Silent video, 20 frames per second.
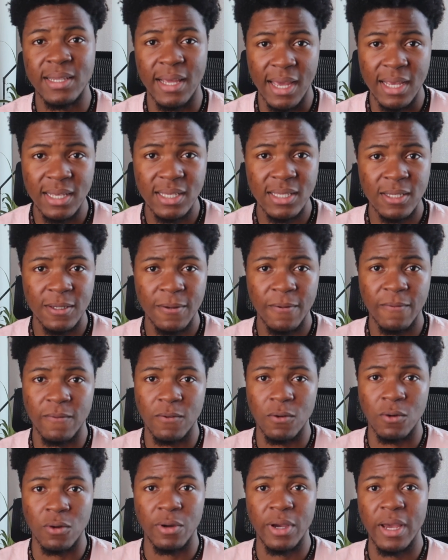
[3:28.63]
tests
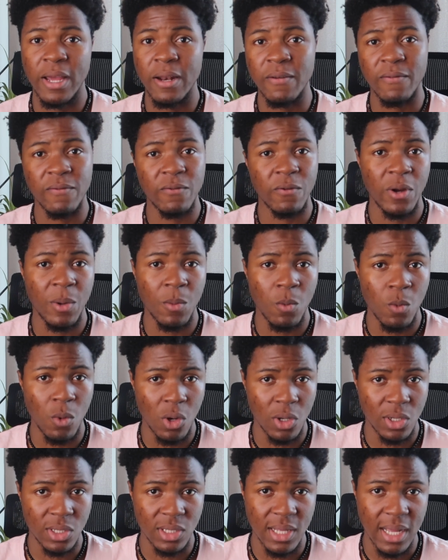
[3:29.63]
for any
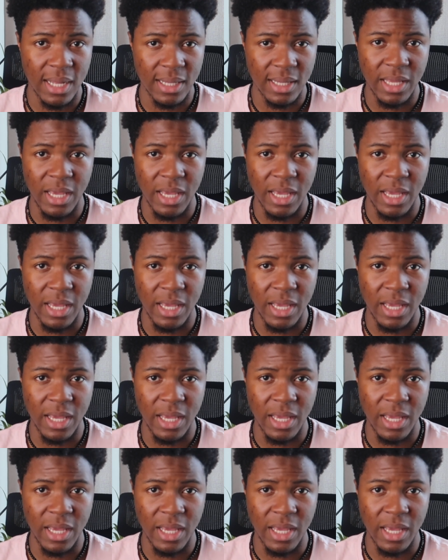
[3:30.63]
frameworks that